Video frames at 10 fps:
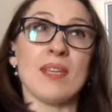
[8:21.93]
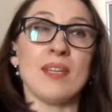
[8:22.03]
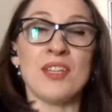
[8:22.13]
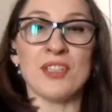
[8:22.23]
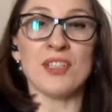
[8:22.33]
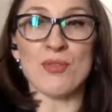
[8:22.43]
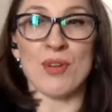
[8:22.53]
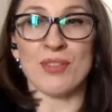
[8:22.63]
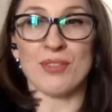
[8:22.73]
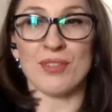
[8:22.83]
in here in
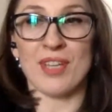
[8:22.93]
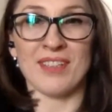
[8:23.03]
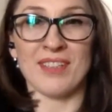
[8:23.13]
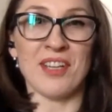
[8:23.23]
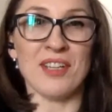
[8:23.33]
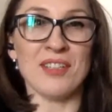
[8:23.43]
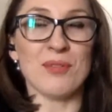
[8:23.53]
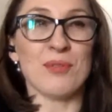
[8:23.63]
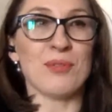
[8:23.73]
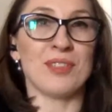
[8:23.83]
Toronto, Canada,
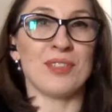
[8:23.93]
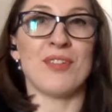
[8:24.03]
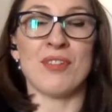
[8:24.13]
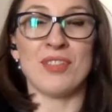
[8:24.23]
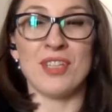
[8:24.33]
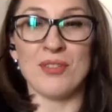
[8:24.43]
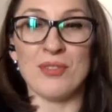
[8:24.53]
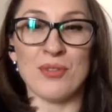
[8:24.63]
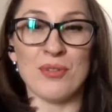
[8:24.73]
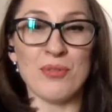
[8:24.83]
or in
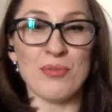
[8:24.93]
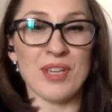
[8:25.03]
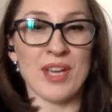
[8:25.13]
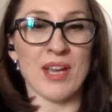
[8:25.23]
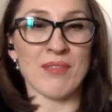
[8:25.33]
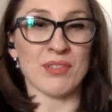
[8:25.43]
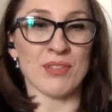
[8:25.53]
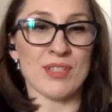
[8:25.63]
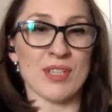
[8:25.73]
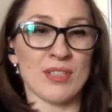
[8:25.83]
Ontario, we have
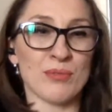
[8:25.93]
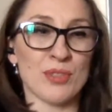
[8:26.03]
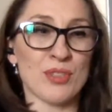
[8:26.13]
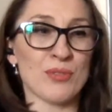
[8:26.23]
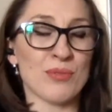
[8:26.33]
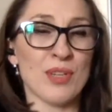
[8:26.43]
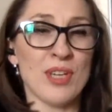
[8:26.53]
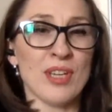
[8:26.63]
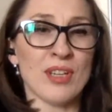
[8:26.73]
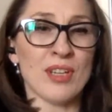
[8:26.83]
girls that go into
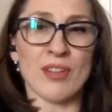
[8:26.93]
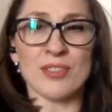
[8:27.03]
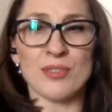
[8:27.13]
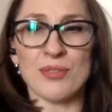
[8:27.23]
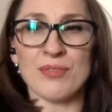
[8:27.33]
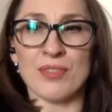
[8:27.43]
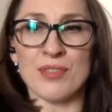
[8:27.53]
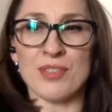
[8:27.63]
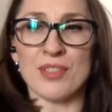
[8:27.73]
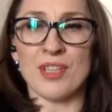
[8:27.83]
Carleton
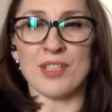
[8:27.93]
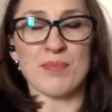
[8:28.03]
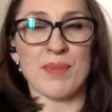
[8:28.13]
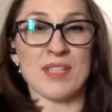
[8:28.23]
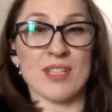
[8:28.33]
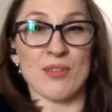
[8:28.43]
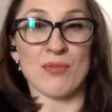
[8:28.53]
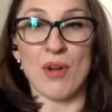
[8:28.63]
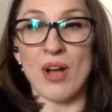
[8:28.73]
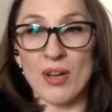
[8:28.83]
University that is based out
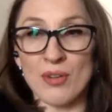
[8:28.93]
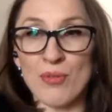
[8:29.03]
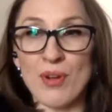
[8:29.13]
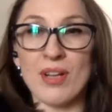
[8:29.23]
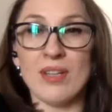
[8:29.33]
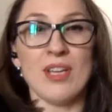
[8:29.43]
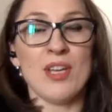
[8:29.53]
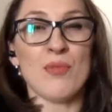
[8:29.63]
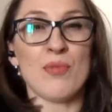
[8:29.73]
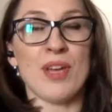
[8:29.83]
of Ottawa.
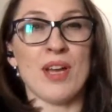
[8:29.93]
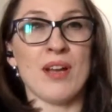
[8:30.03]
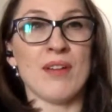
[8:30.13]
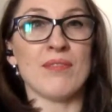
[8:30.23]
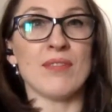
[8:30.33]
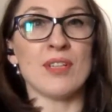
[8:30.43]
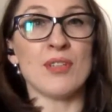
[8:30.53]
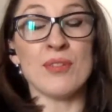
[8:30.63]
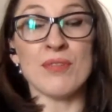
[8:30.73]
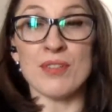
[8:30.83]
We have
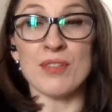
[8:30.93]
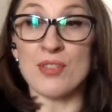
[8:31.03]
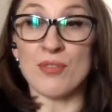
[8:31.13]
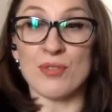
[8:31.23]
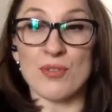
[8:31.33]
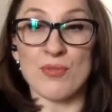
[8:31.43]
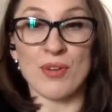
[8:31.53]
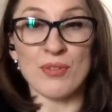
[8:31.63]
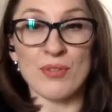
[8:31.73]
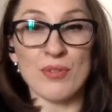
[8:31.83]
University of
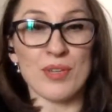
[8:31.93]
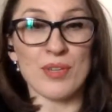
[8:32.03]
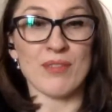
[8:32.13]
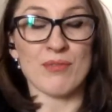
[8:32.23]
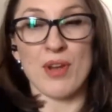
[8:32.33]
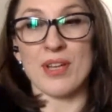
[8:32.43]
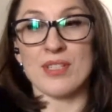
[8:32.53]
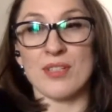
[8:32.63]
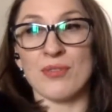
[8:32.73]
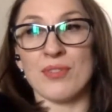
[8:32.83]
Toronto. We have
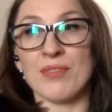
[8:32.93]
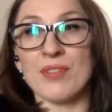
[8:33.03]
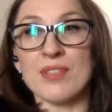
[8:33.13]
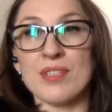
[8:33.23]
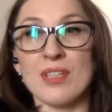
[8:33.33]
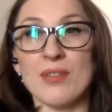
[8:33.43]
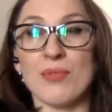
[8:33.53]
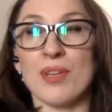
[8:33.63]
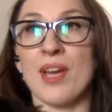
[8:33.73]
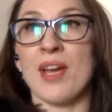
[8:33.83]
Ryerson University.
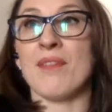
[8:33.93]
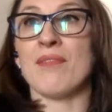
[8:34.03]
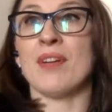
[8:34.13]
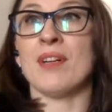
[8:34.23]
We have